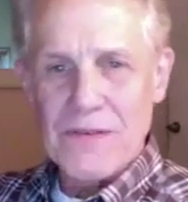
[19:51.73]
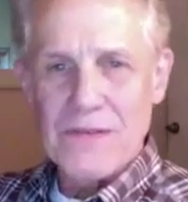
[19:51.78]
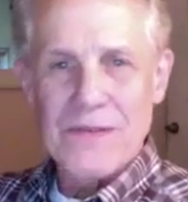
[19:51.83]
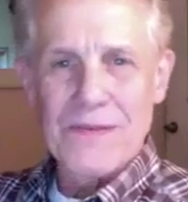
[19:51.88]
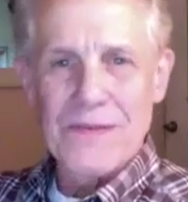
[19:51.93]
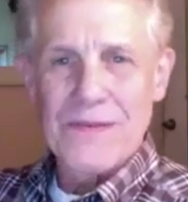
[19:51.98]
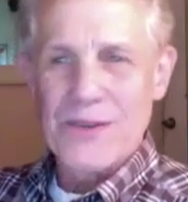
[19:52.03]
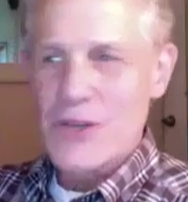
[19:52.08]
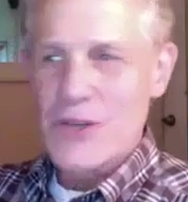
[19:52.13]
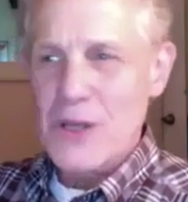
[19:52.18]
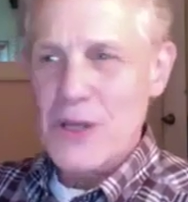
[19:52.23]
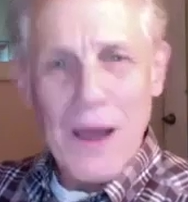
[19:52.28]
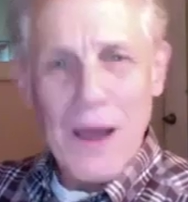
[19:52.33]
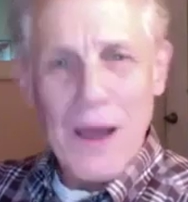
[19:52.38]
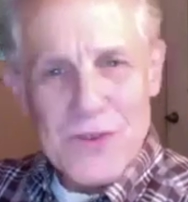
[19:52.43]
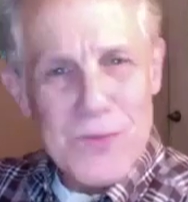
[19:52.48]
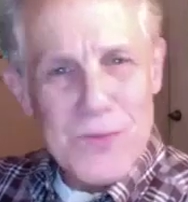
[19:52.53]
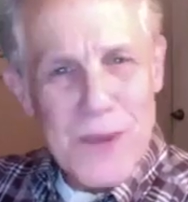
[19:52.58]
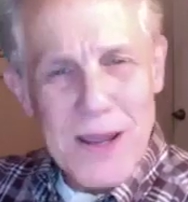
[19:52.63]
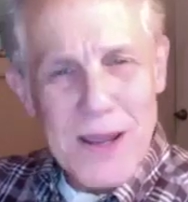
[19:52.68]
She
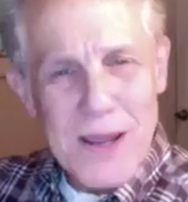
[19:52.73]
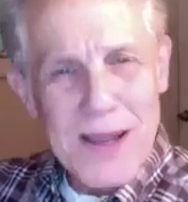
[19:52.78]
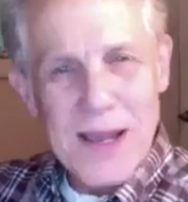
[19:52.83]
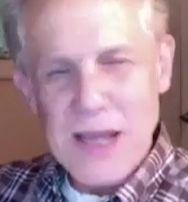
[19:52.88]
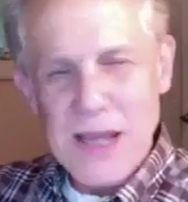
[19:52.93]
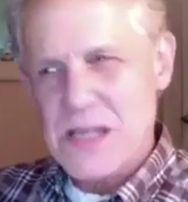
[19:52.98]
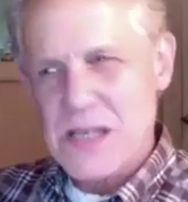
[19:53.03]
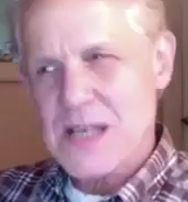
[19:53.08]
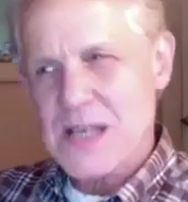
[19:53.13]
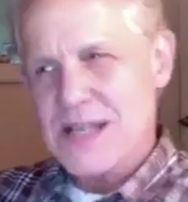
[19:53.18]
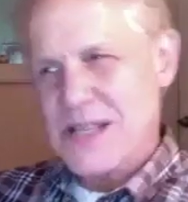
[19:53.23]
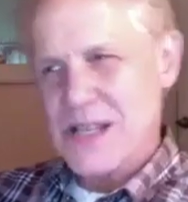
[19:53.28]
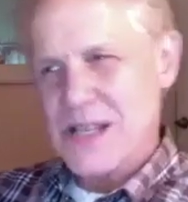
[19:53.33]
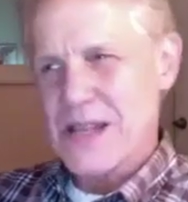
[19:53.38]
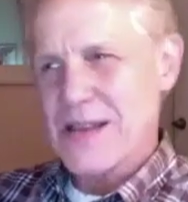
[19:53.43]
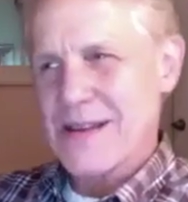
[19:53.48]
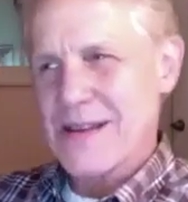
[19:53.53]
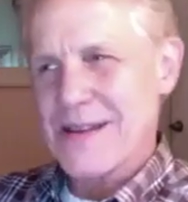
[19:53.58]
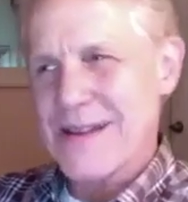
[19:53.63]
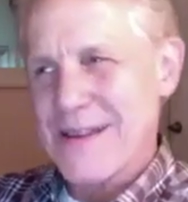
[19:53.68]
Loves Me, it's
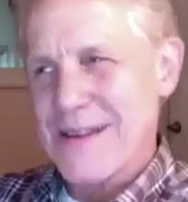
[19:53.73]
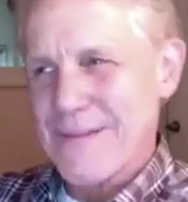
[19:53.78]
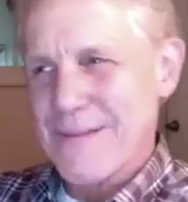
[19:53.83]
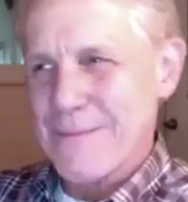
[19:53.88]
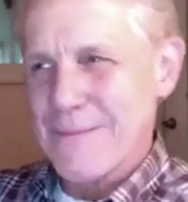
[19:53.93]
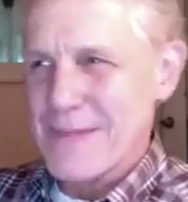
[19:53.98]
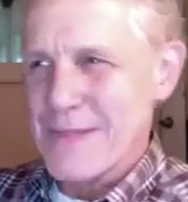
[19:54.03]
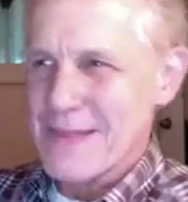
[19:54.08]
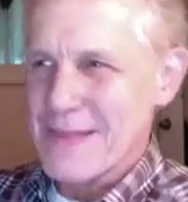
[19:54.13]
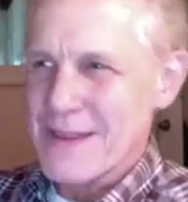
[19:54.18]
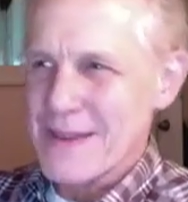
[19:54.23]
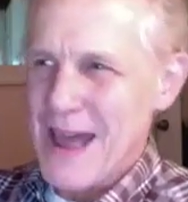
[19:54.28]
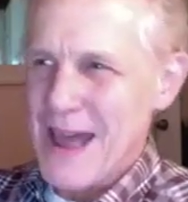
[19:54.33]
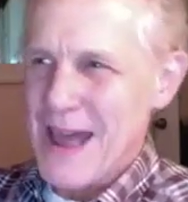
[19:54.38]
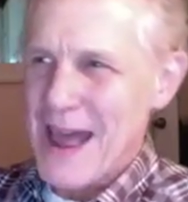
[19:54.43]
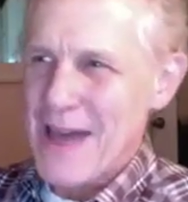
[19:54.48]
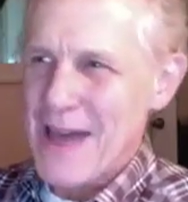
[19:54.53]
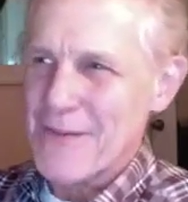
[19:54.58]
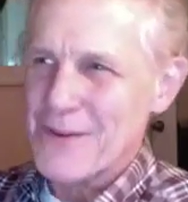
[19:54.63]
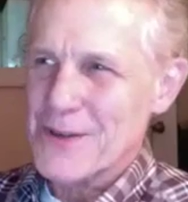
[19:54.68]
to
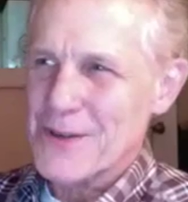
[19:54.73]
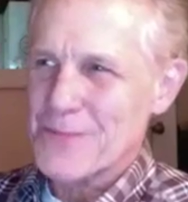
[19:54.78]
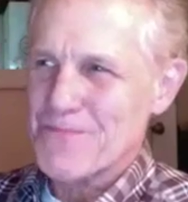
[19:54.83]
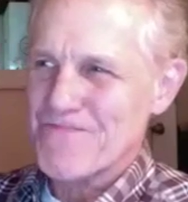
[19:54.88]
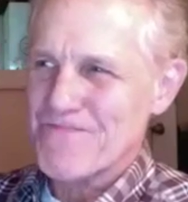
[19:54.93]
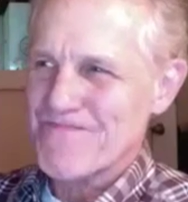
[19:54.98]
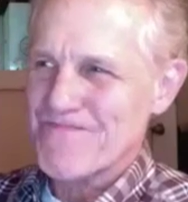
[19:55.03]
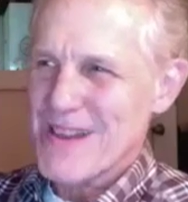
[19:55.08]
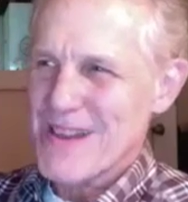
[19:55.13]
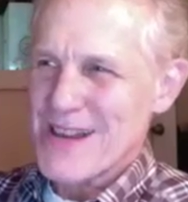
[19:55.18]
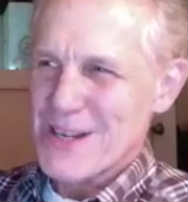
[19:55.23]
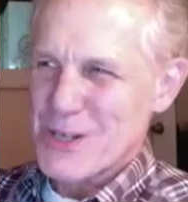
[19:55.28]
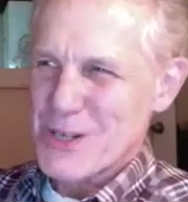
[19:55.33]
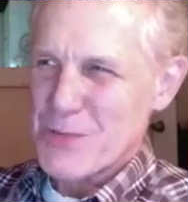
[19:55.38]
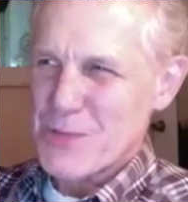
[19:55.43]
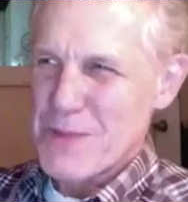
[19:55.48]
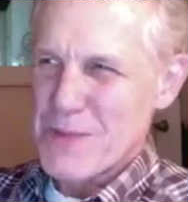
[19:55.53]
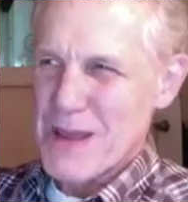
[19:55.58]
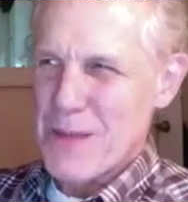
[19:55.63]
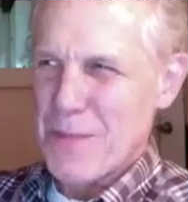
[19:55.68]
have to
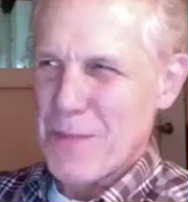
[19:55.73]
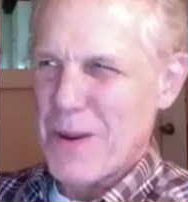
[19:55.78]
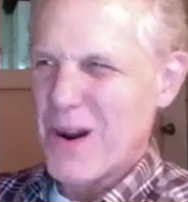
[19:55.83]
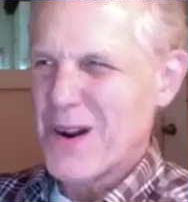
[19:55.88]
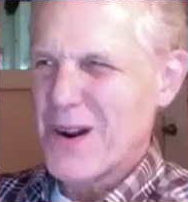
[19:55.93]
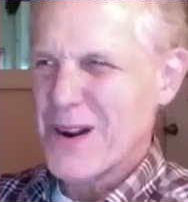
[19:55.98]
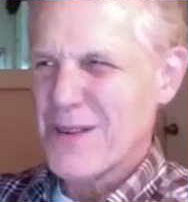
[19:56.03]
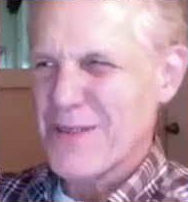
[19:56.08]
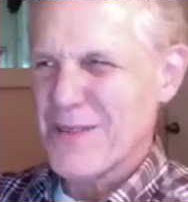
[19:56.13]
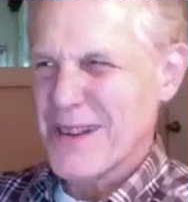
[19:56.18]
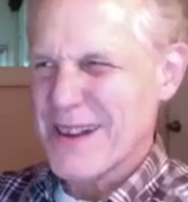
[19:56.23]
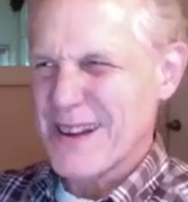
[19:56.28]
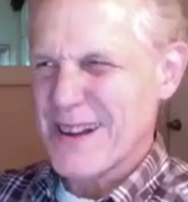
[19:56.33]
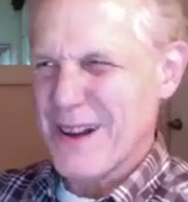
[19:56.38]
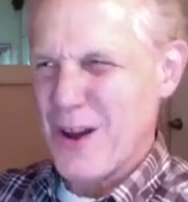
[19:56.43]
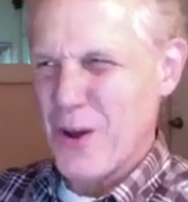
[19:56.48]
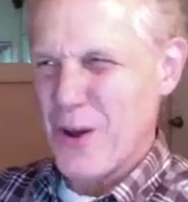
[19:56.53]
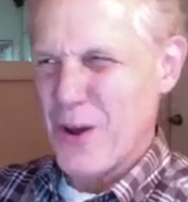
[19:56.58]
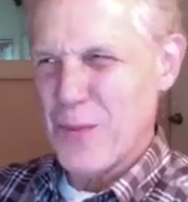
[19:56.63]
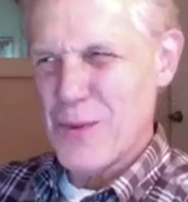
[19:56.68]
be a part of
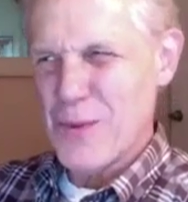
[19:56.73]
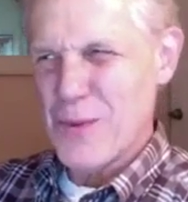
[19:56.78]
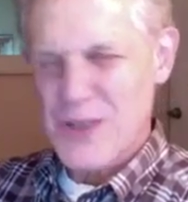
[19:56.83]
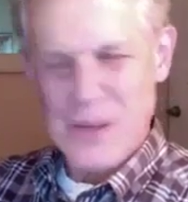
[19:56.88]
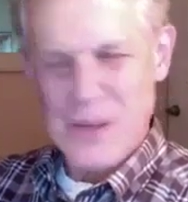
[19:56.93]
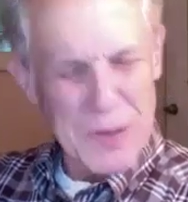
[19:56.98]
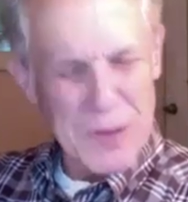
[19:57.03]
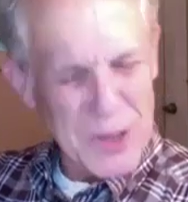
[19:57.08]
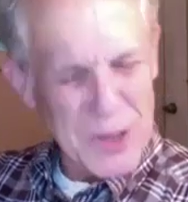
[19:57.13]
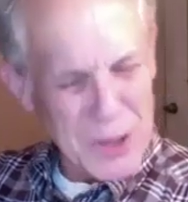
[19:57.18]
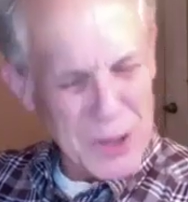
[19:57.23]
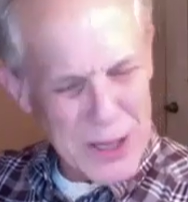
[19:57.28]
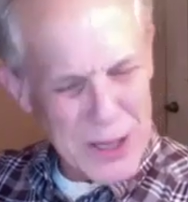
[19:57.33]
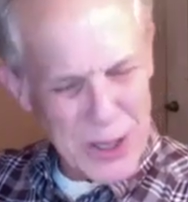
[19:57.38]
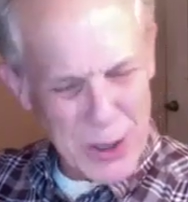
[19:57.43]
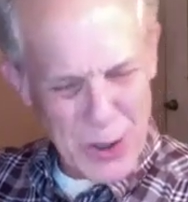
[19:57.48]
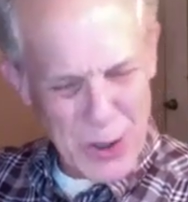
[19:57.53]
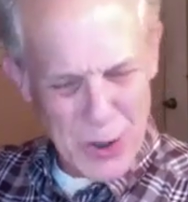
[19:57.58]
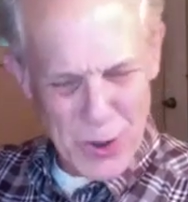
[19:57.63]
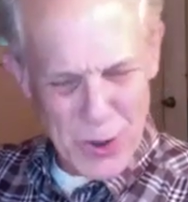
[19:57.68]
almost a
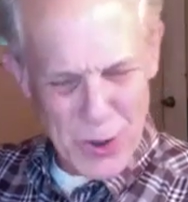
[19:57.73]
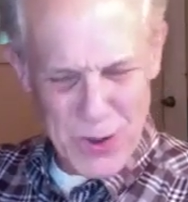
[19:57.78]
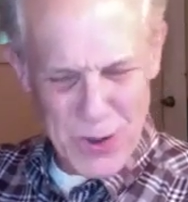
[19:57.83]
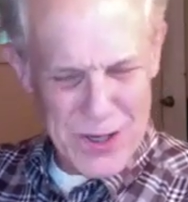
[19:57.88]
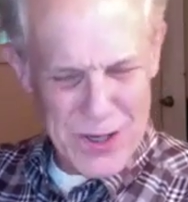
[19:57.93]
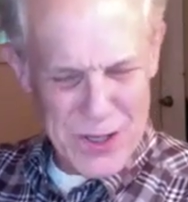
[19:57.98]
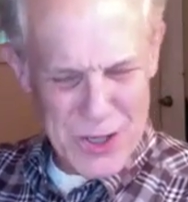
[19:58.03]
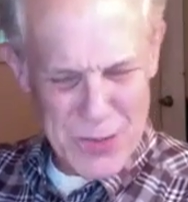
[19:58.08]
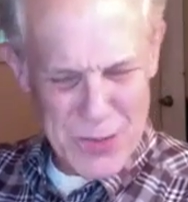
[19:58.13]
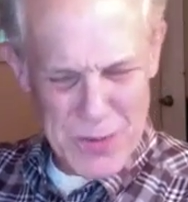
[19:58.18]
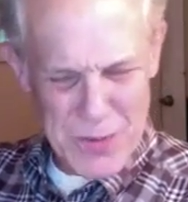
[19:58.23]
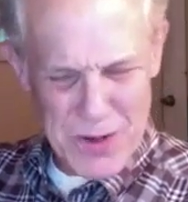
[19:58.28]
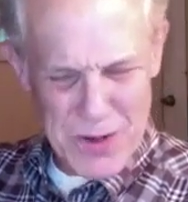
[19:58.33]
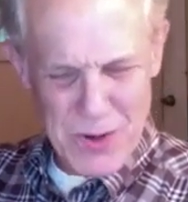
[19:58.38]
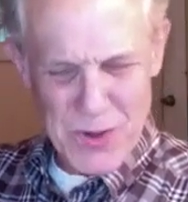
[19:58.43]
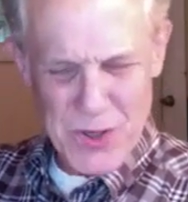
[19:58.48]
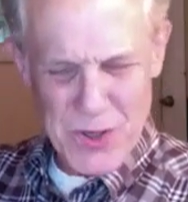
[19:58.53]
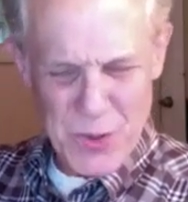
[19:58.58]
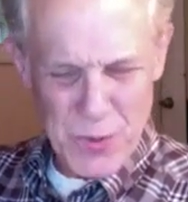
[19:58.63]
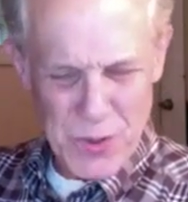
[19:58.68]
political or a
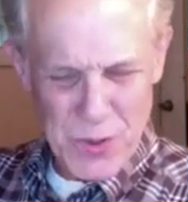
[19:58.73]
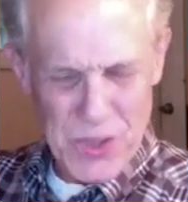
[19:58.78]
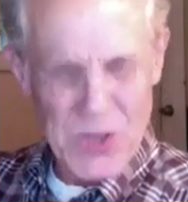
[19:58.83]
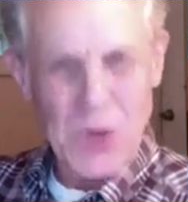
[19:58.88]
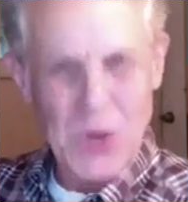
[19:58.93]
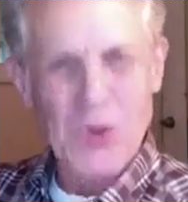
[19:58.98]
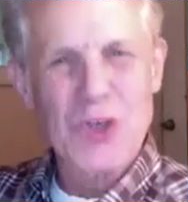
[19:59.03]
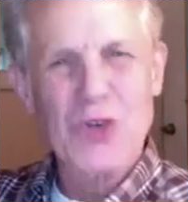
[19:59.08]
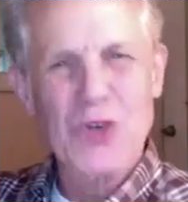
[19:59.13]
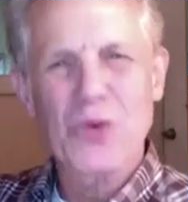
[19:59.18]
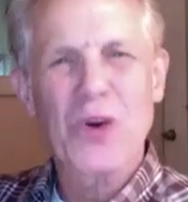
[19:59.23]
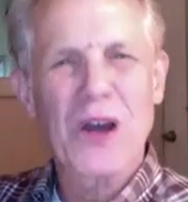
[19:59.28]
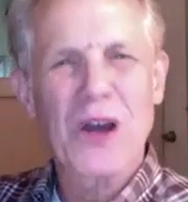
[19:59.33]
spiritual social